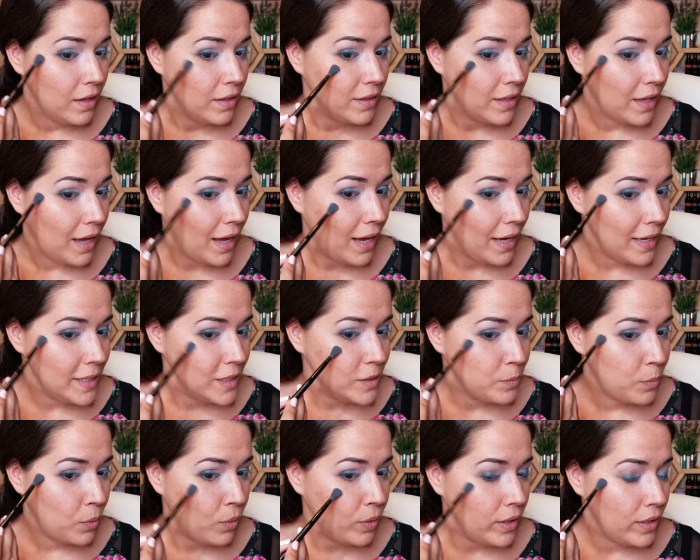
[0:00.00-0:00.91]
highest
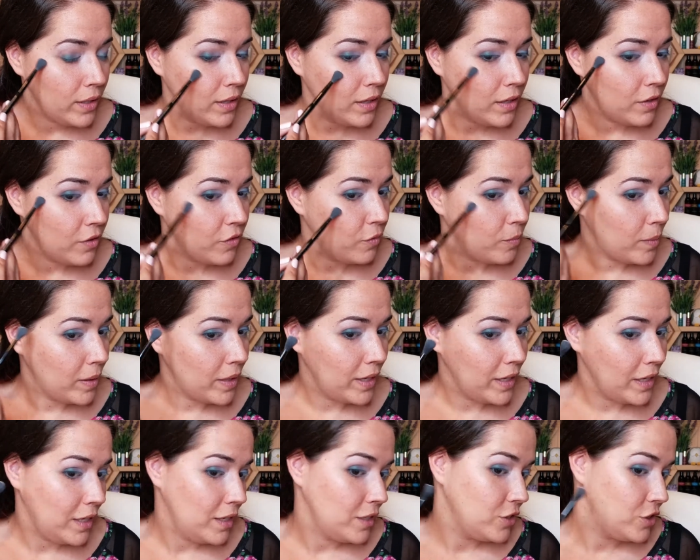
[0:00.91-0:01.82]
point of
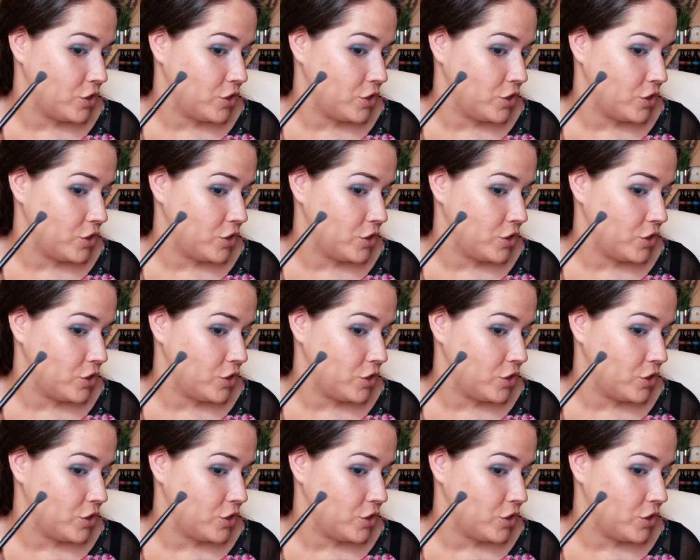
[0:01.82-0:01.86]
my